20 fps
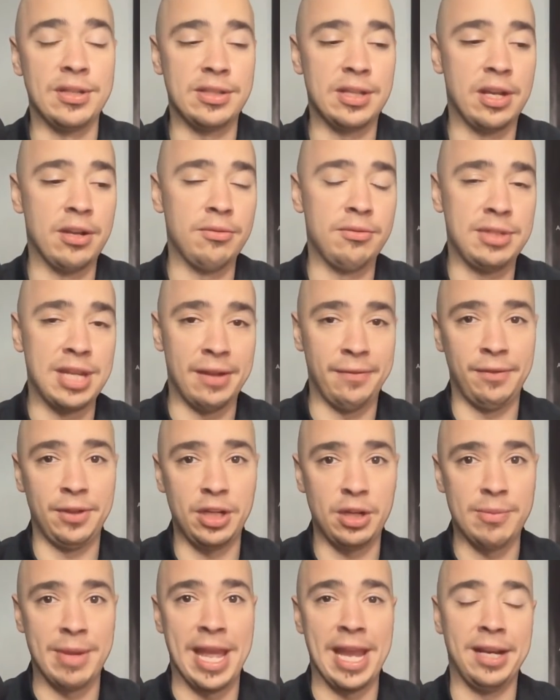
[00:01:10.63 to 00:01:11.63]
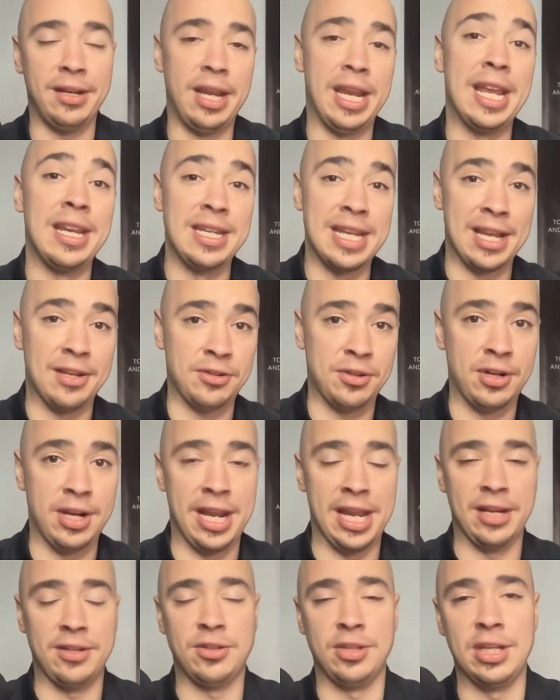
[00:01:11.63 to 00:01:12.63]
So definitely go back, and yesterday
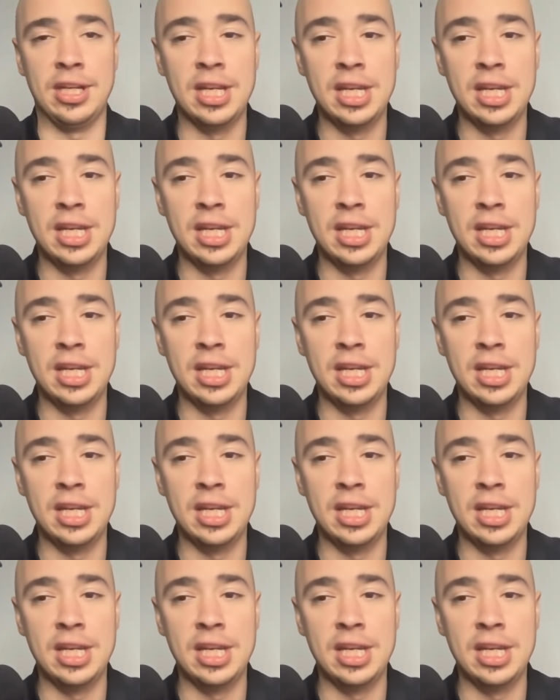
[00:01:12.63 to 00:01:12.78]
actually,